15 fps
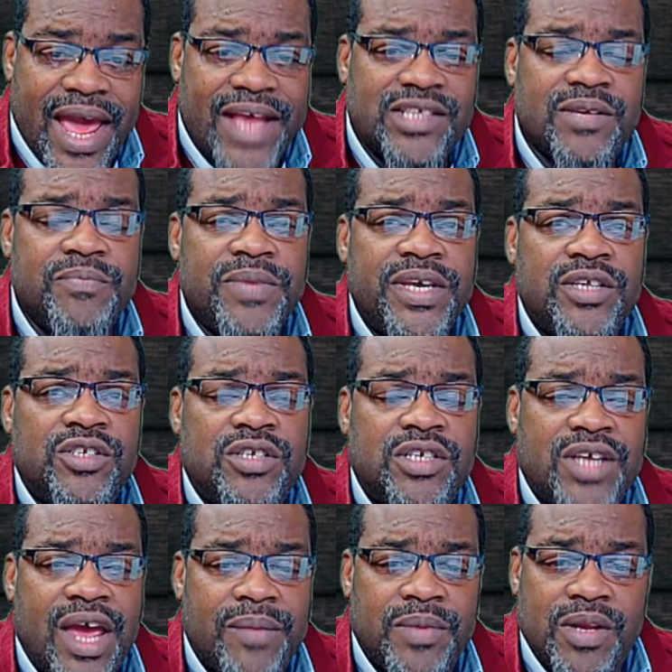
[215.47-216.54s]
as a means to
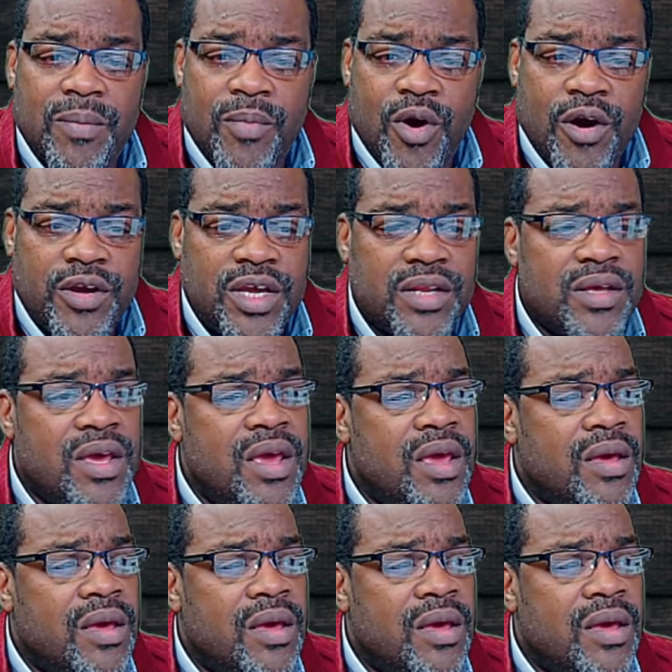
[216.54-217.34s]
timing the market